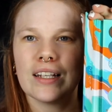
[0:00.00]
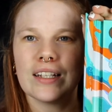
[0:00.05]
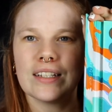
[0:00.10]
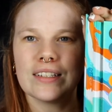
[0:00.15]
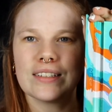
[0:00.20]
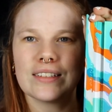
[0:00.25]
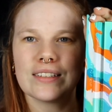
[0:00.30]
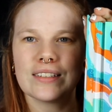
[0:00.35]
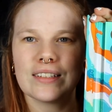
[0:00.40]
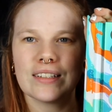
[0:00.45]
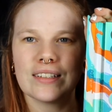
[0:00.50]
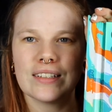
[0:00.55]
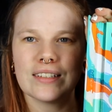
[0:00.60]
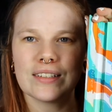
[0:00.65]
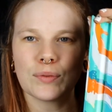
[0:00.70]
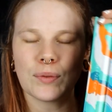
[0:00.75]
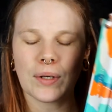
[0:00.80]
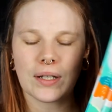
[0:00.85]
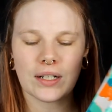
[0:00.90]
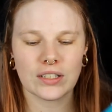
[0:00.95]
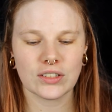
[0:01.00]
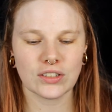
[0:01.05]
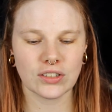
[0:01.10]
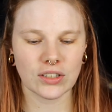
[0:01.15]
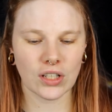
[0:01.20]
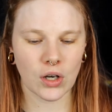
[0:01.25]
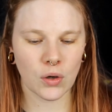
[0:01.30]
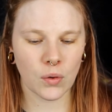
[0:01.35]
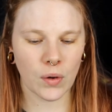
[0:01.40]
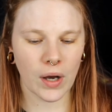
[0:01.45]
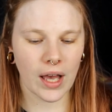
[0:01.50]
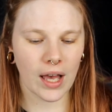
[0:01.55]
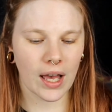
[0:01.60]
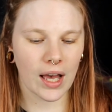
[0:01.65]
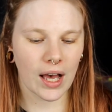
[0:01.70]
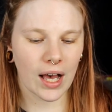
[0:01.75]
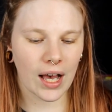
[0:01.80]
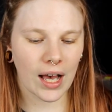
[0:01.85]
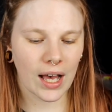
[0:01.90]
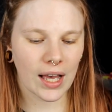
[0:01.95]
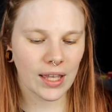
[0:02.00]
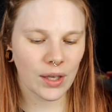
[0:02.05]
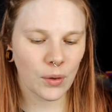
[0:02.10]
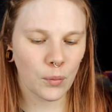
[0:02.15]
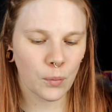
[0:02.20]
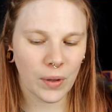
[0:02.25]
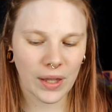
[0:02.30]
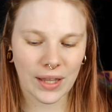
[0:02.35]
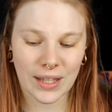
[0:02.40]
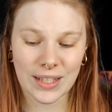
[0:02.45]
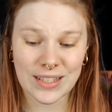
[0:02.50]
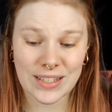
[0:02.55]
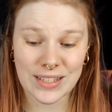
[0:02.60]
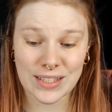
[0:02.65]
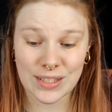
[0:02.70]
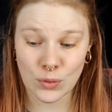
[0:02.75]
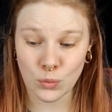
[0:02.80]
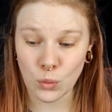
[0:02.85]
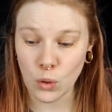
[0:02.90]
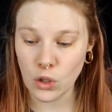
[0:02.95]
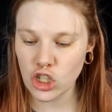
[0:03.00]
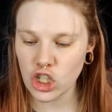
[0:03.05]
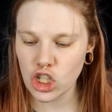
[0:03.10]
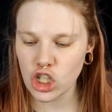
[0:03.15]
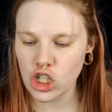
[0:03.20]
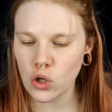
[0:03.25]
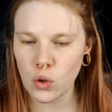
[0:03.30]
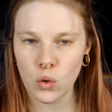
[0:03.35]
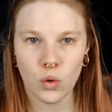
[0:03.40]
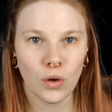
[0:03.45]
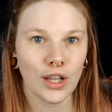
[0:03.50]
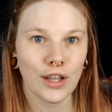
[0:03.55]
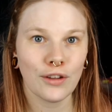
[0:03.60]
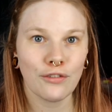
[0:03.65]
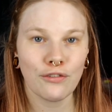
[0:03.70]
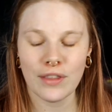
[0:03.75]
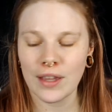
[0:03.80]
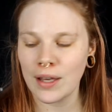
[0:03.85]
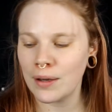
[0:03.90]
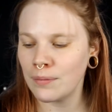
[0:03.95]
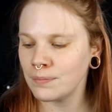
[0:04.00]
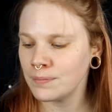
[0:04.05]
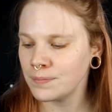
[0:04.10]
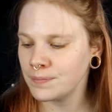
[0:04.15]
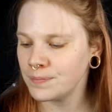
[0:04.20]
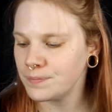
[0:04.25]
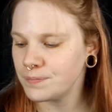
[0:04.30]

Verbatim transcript: it's this one. So I will swatch all of them.